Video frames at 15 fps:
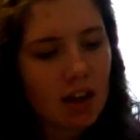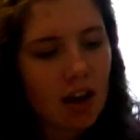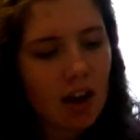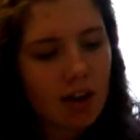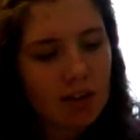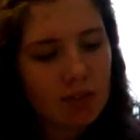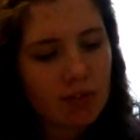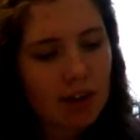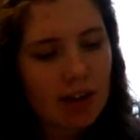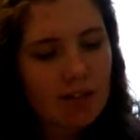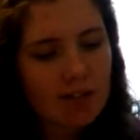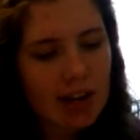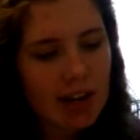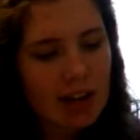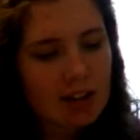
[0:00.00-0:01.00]
After
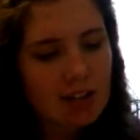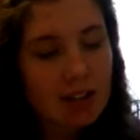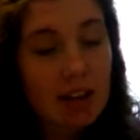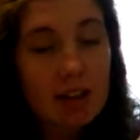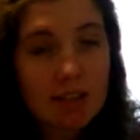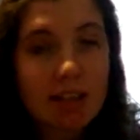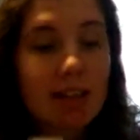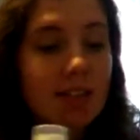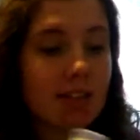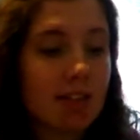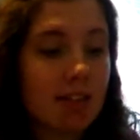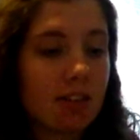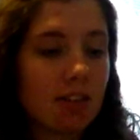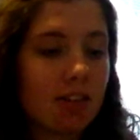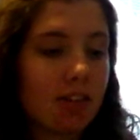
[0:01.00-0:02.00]
5 days, it says
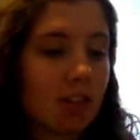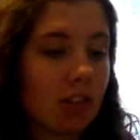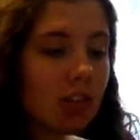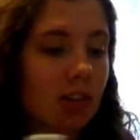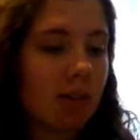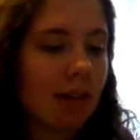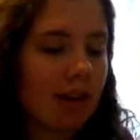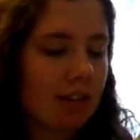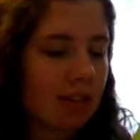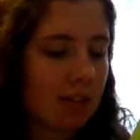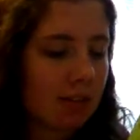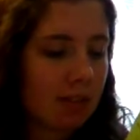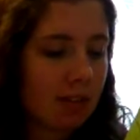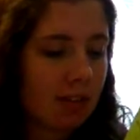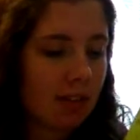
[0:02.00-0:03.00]
this actually on the back of
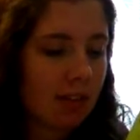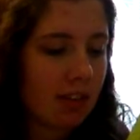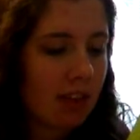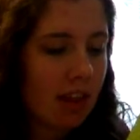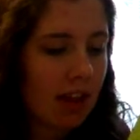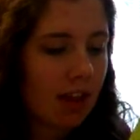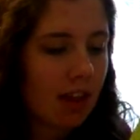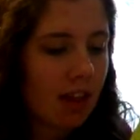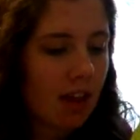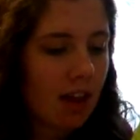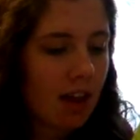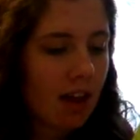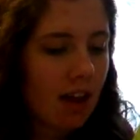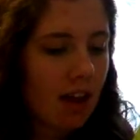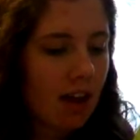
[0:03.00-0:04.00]
the thing.
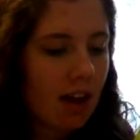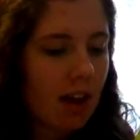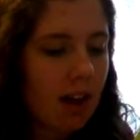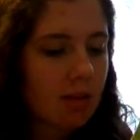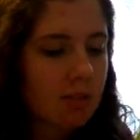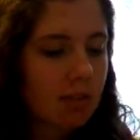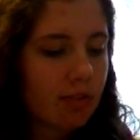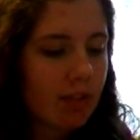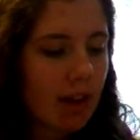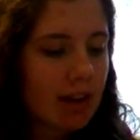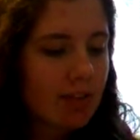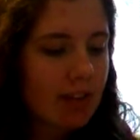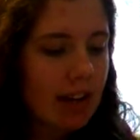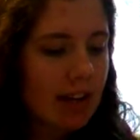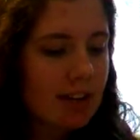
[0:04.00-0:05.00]
Up to
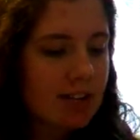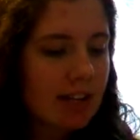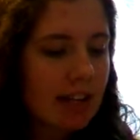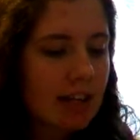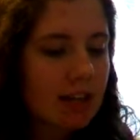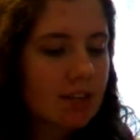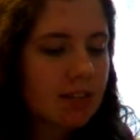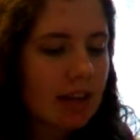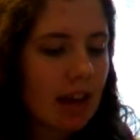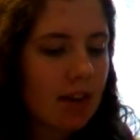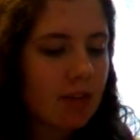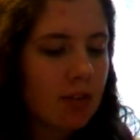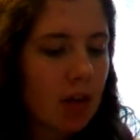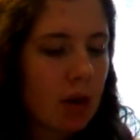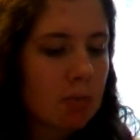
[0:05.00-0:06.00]
5 days, skin looks
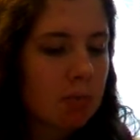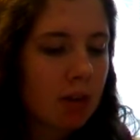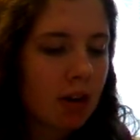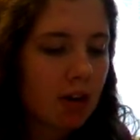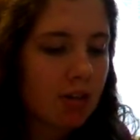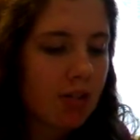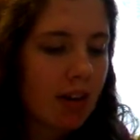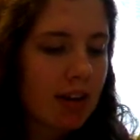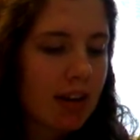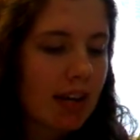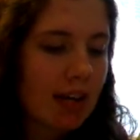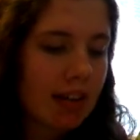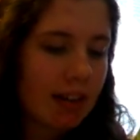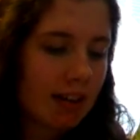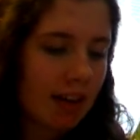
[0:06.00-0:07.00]
healthier, purified
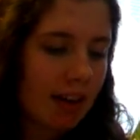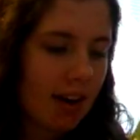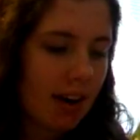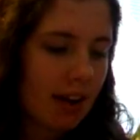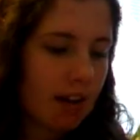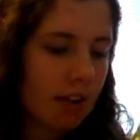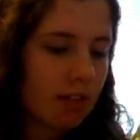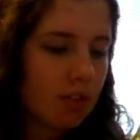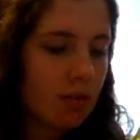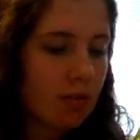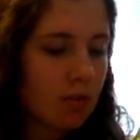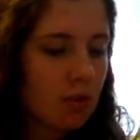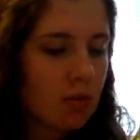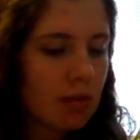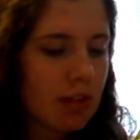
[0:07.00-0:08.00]
and clearer, and after
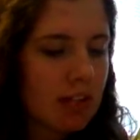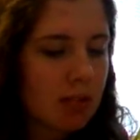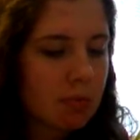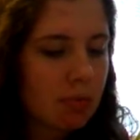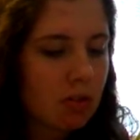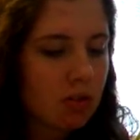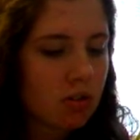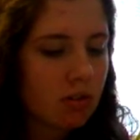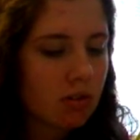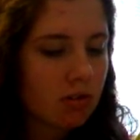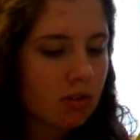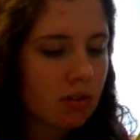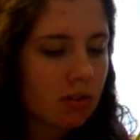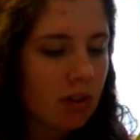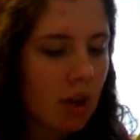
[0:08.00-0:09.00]
4 weeks, spots
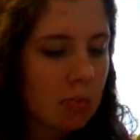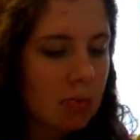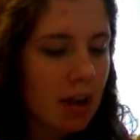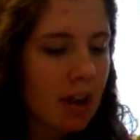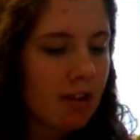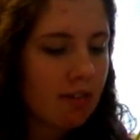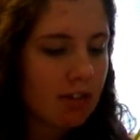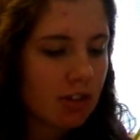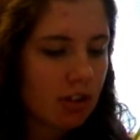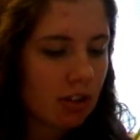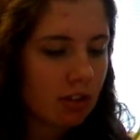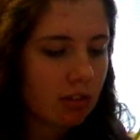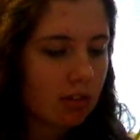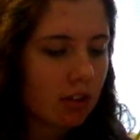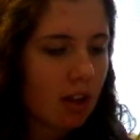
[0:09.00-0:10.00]
appear
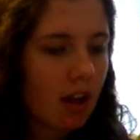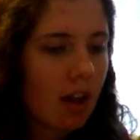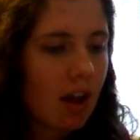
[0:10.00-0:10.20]
reduced.